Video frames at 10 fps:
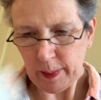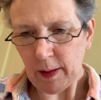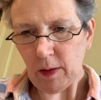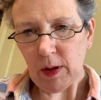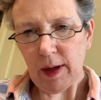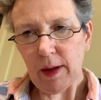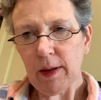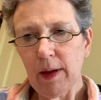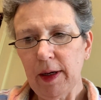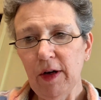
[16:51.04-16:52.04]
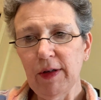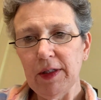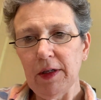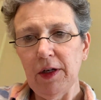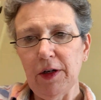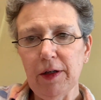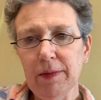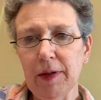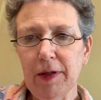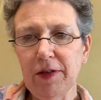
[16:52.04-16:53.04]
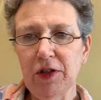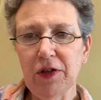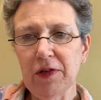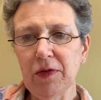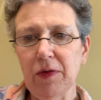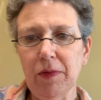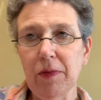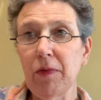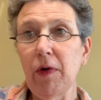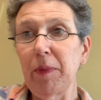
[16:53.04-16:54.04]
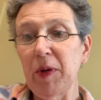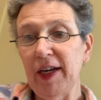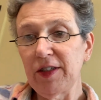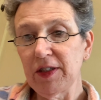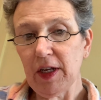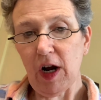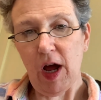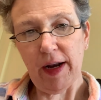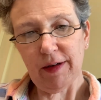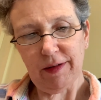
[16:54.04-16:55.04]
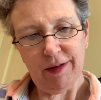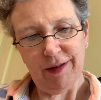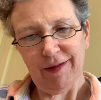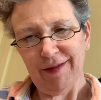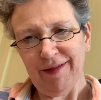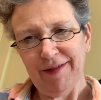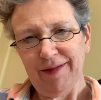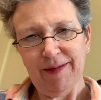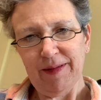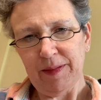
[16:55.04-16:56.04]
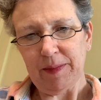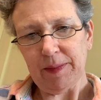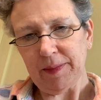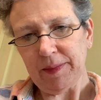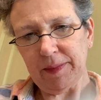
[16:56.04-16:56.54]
Okay, I know it's in here, it's just the page is gone.